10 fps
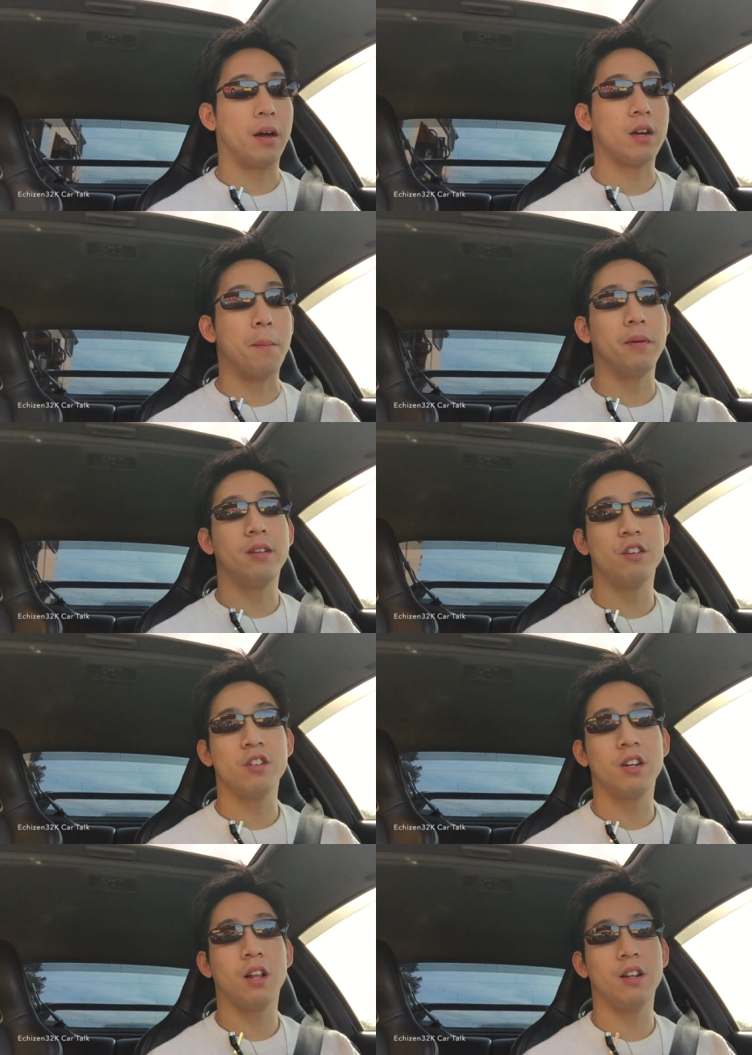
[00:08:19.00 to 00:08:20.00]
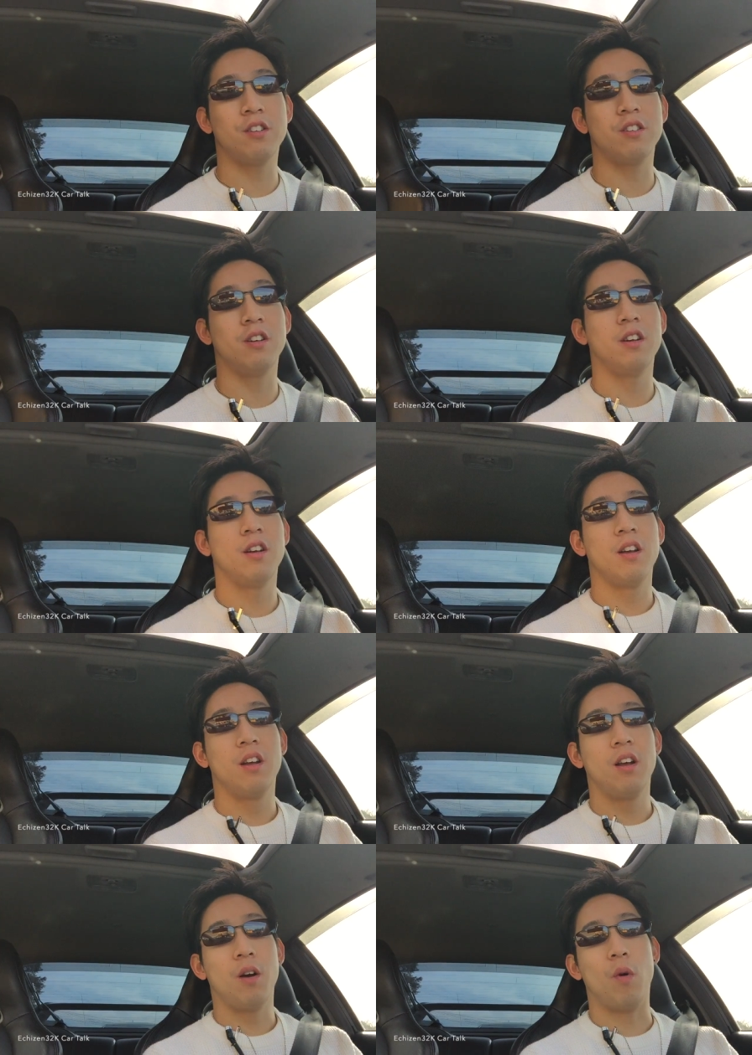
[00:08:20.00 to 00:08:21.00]
competition clutch,
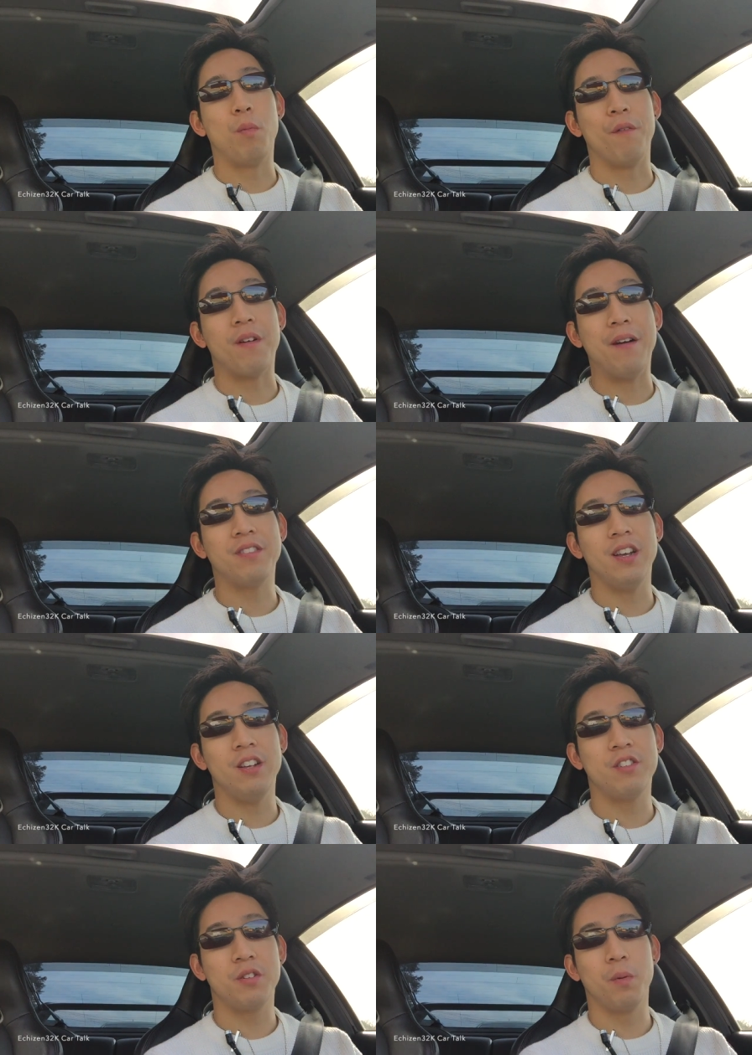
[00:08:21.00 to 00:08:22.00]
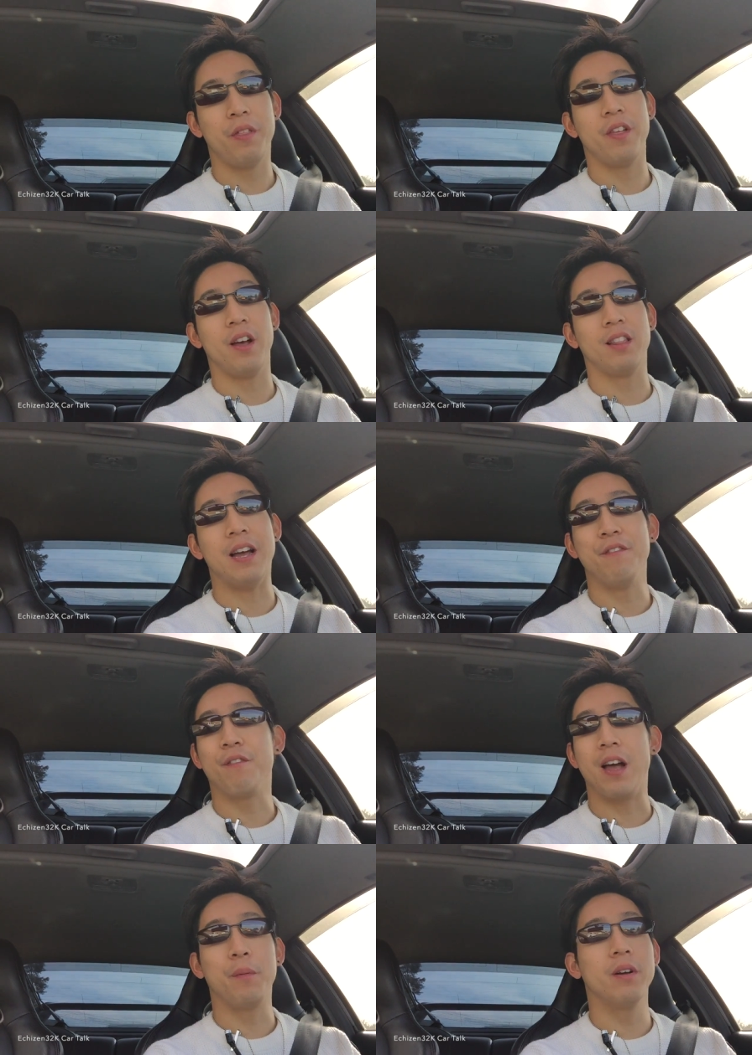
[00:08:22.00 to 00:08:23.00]
1.5 stage with a light and
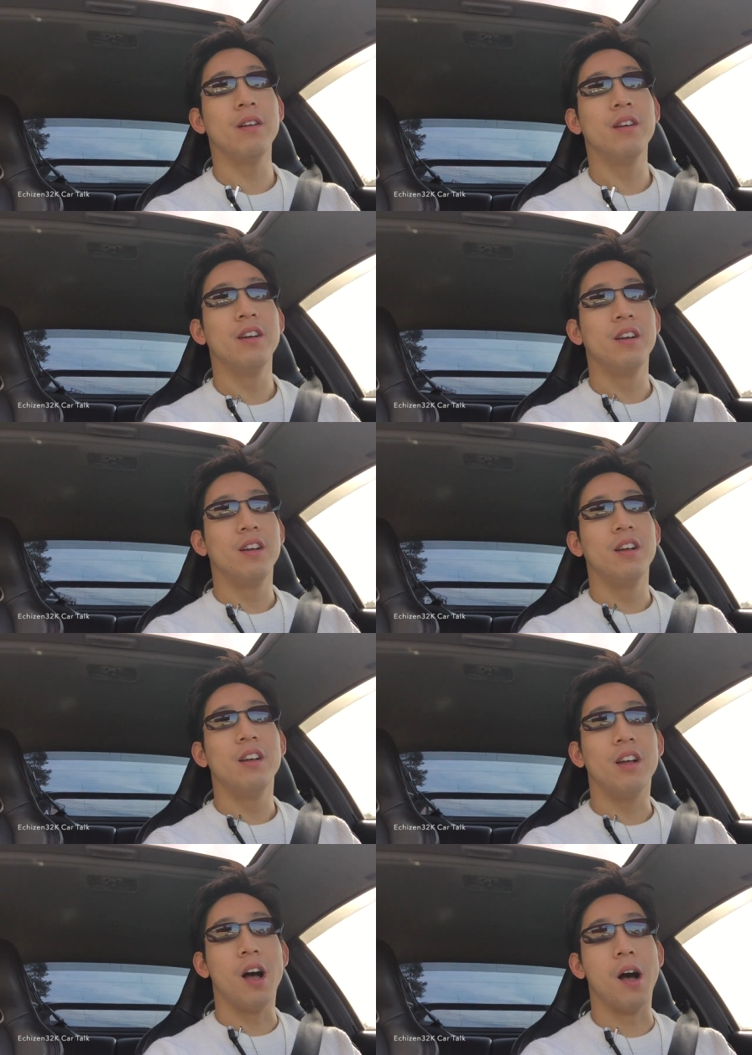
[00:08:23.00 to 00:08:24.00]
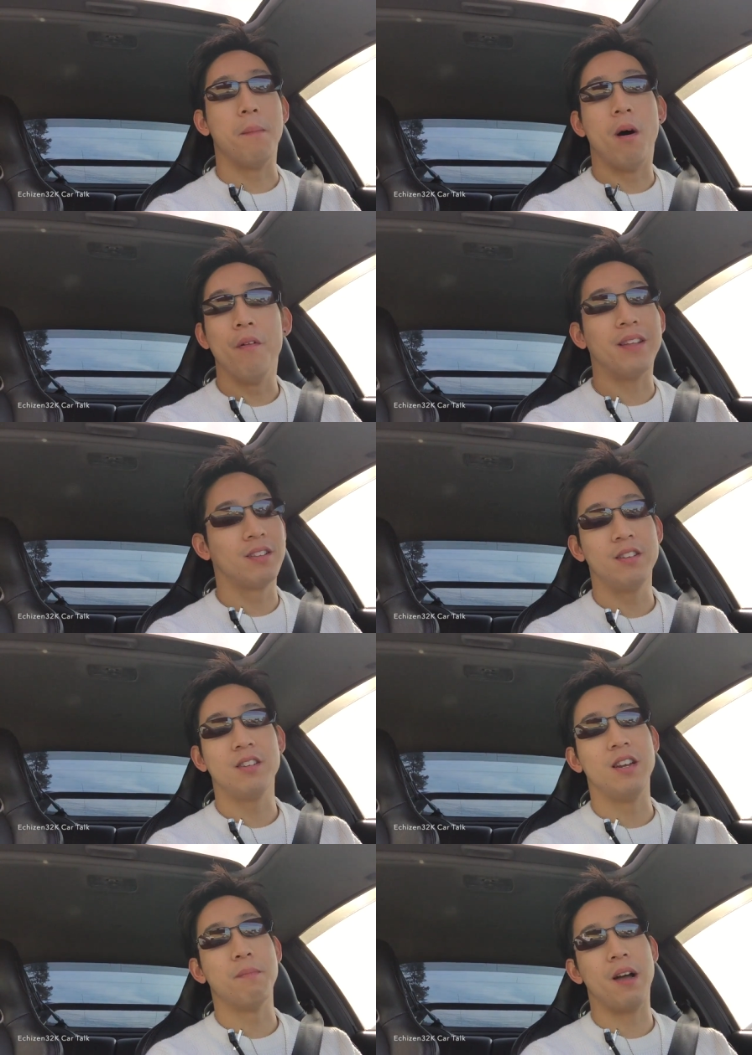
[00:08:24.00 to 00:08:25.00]
flywheel. All that's
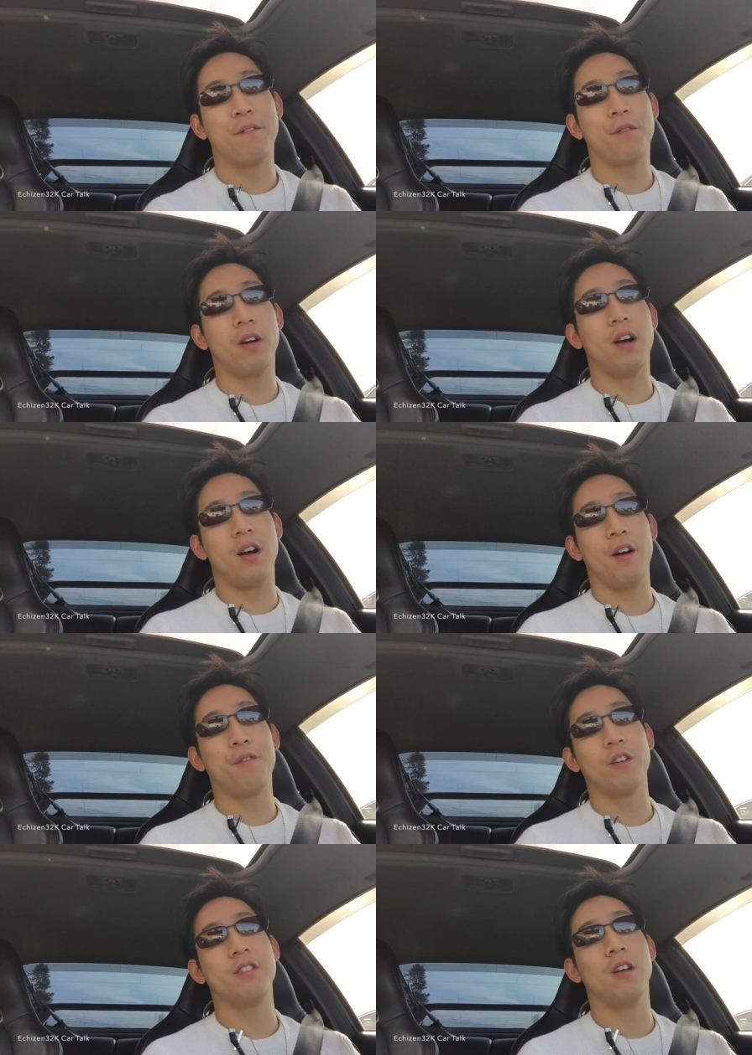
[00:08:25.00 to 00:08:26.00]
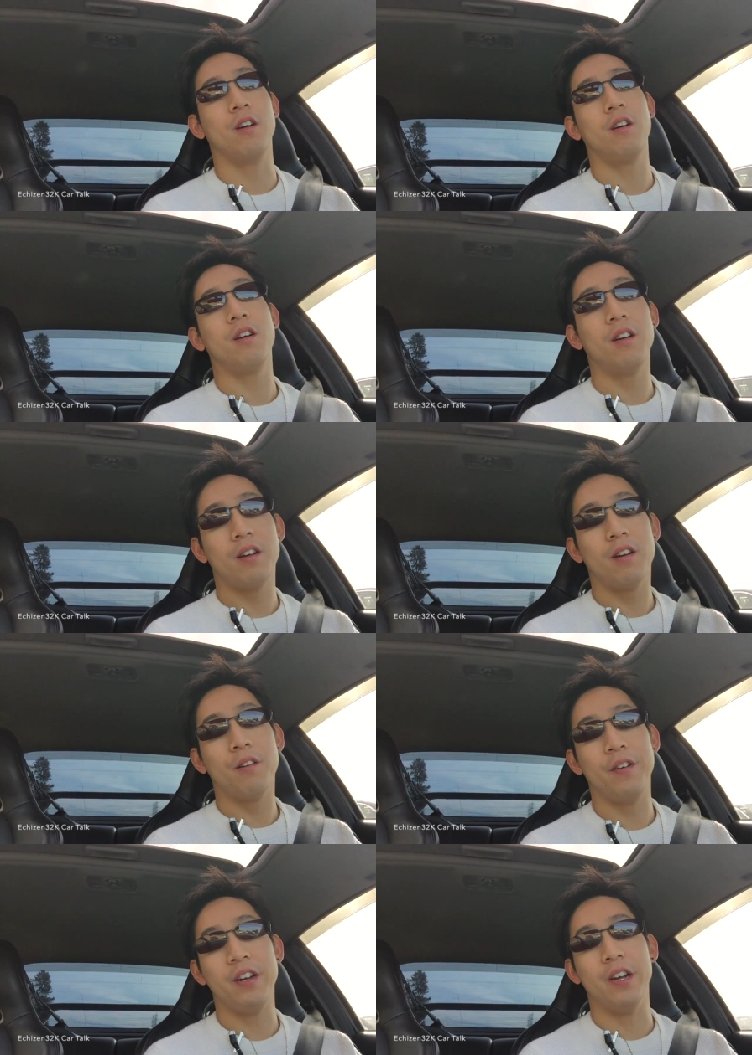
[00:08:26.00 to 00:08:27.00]
listed in my for sale
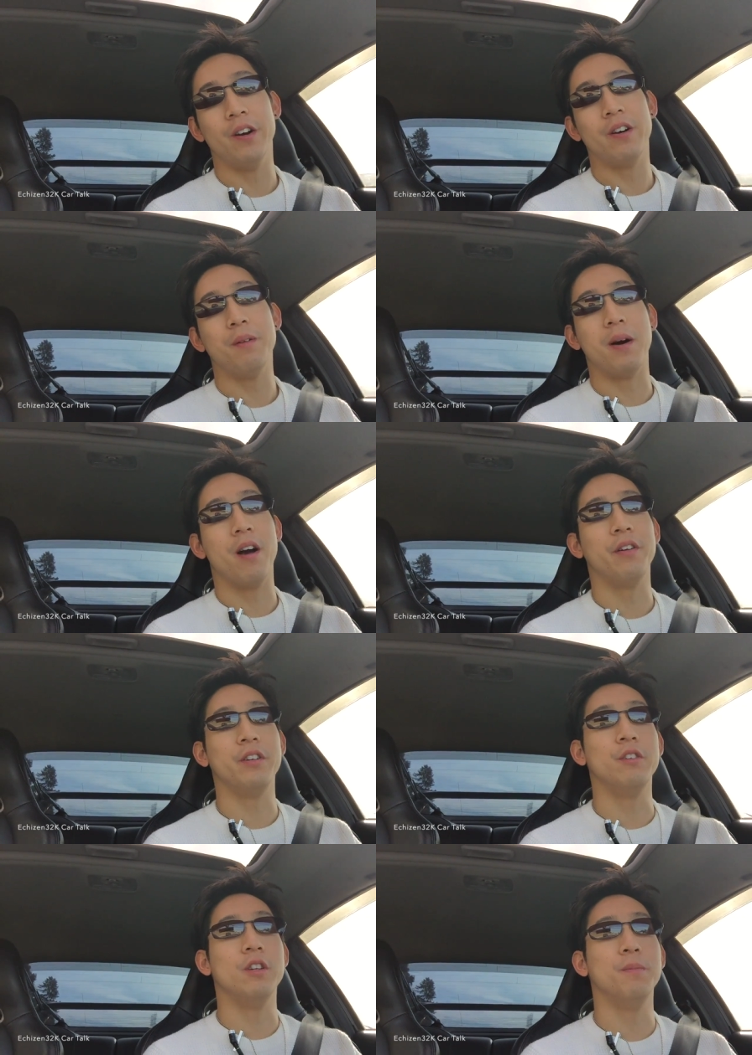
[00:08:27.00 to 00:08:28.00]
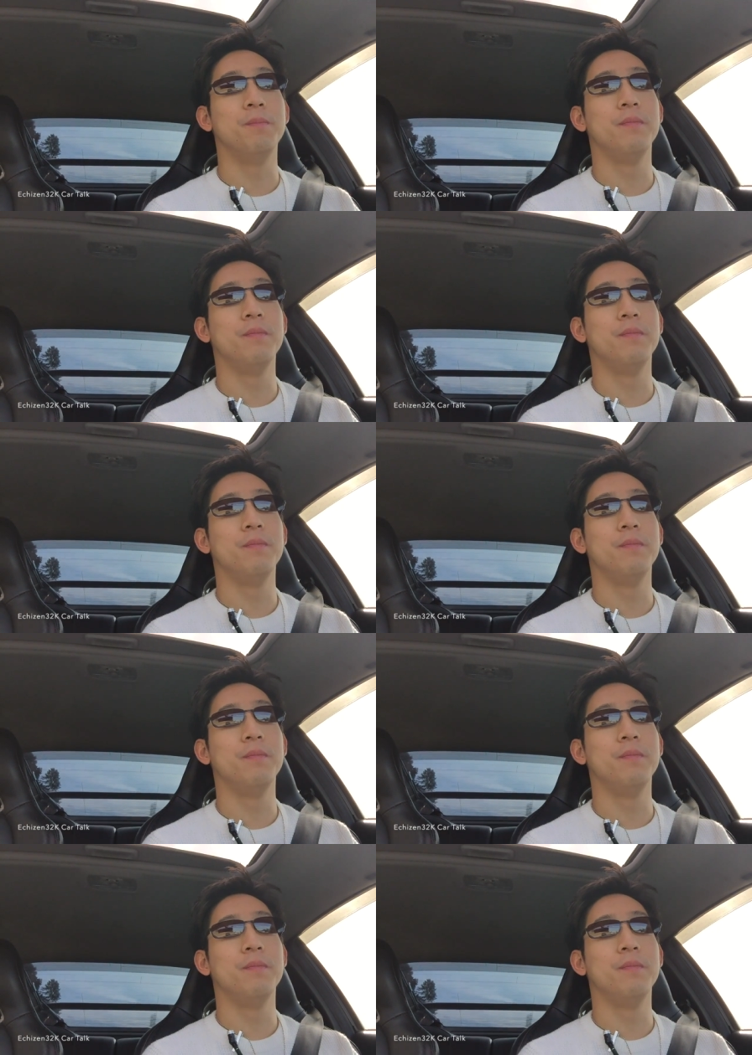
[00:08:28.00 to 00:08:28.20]
video in my other YouTube